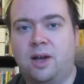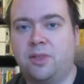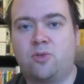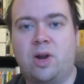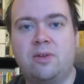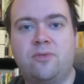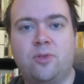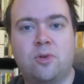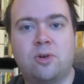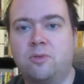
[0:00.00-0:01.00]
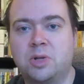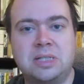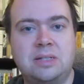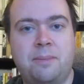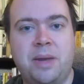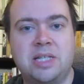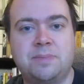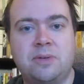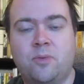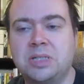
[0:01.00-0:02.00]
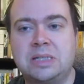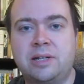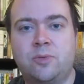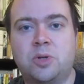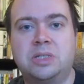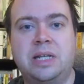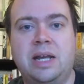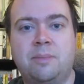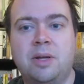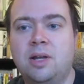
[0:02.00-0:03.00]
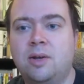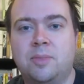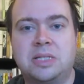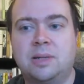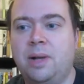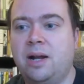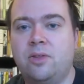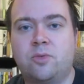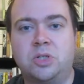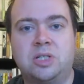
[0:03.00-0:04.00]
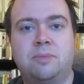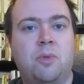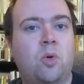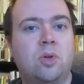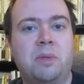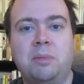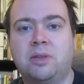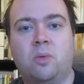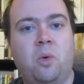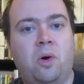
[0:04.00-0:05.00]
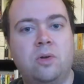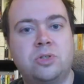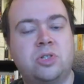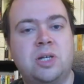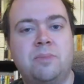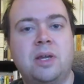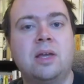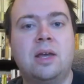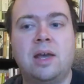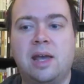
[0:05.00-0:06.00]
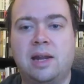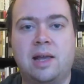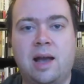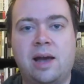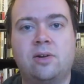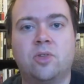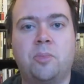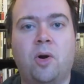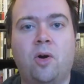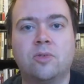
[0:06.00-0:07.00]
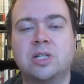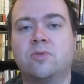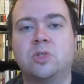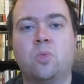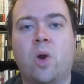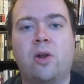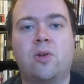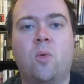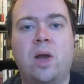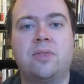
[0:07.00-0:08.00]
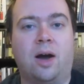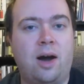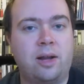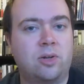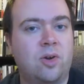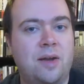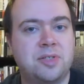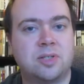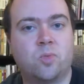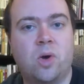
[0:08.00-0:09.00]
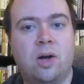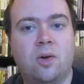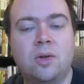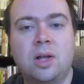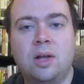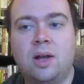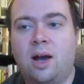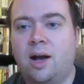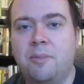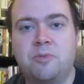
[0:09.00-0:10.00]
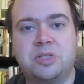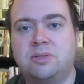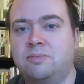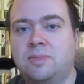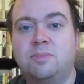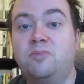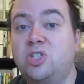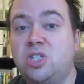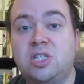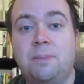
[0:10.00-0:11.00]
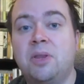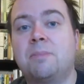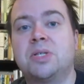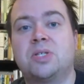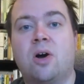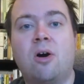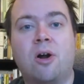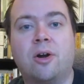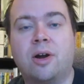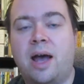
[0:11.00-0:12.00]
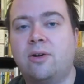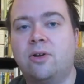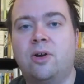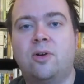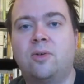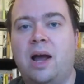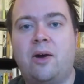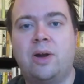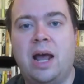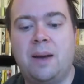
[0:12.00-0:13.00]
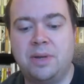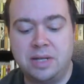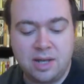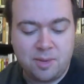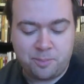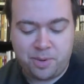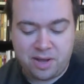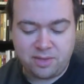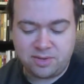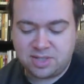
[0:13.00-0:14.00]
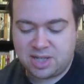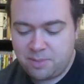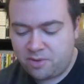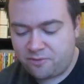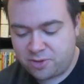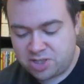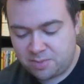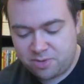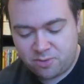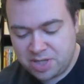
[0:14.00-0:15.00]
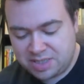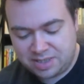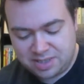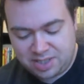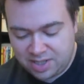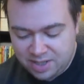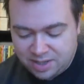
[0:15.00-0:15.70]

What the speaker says: on the ground floor, it wasn't in a basement, wasn't anywhere damp, but somehow there was some mold, maybe in the walls or something, and it got on the balls. It was wearing away the autographs as well. It was simply bizarre. I don't know how it happened, but for some of the reasons,